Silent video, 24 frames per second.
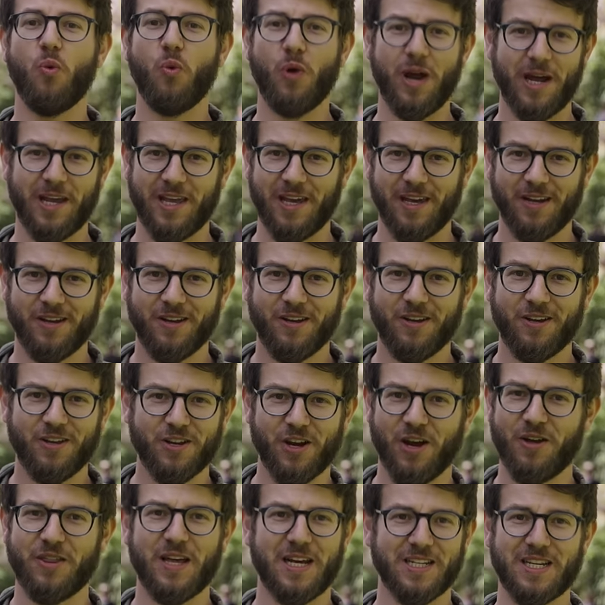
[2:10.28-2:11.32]
wicked. You
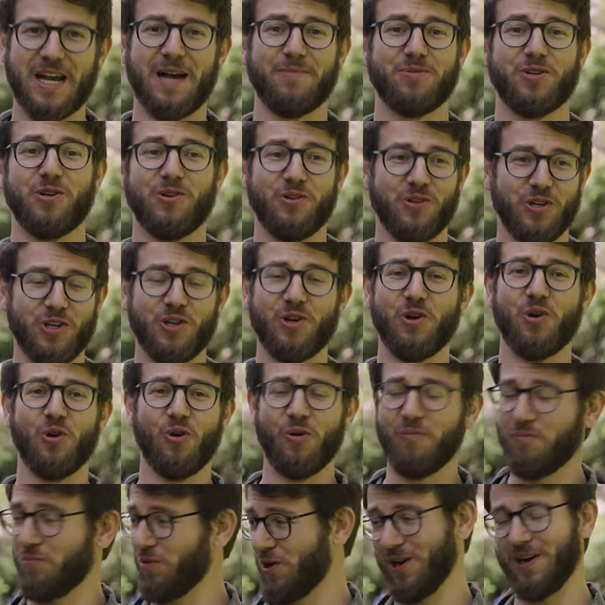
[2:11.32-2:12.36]
know, that is absolutely
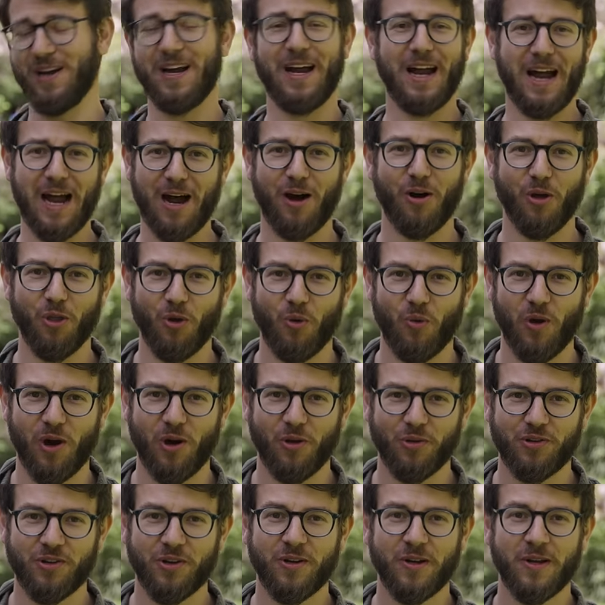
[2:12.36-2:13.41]
out of the
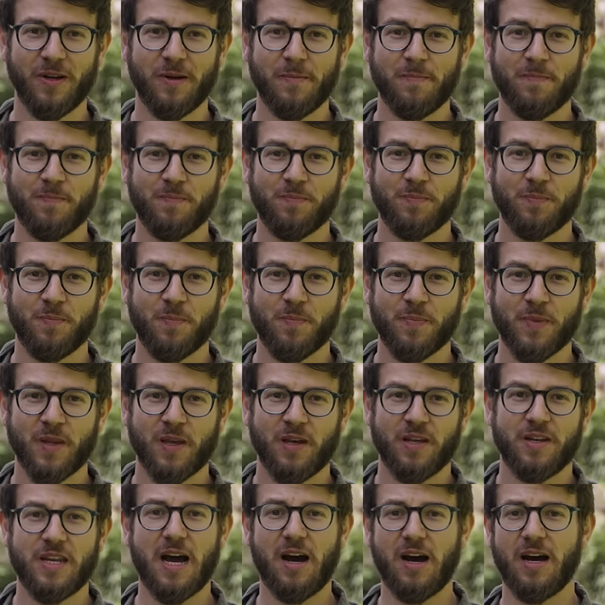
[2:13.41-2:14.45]
world.
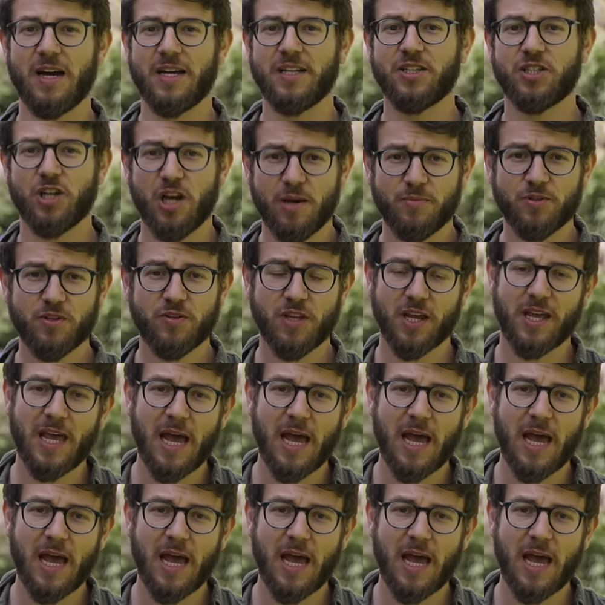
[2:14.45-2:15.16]
Now, in terms of the